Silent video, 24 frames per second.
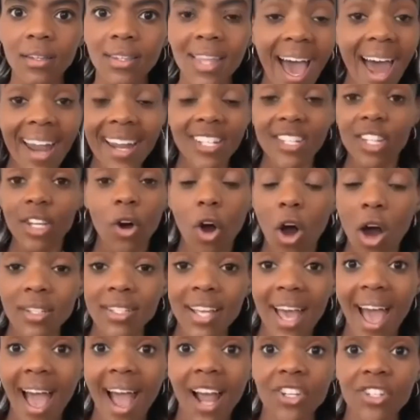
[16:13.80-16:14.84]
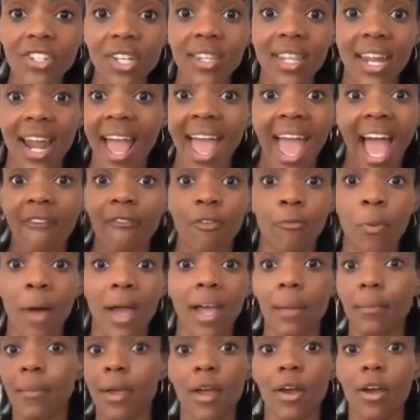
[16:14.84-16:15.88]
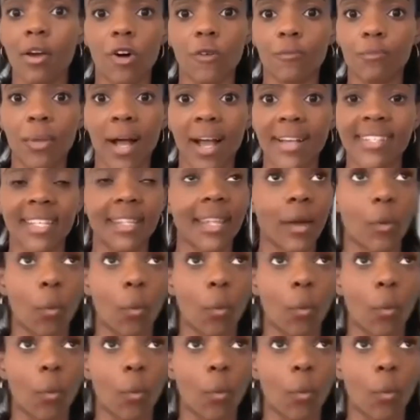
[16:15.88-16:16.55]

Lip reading: That is the call to action that I have for Black America with Blexit.